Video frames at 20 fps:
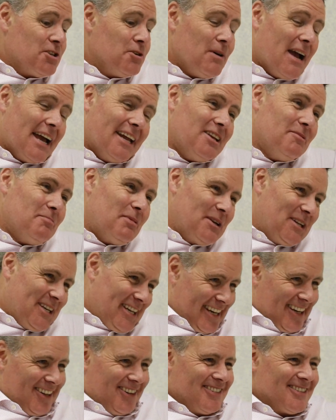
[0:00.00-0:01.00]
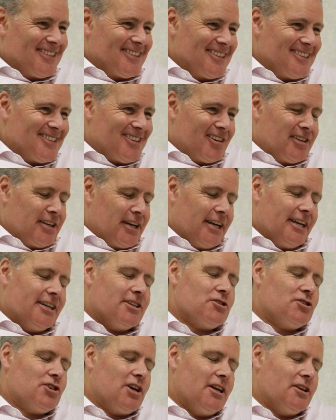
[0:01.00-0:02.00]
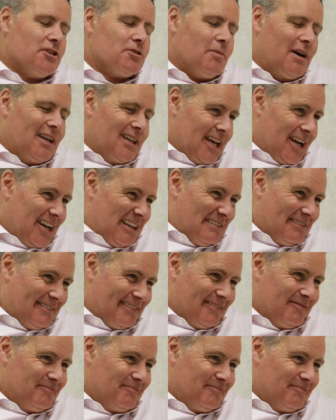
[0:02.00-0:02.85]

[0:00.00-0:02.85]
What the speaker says: anybody else, Sonia. It's changed my life.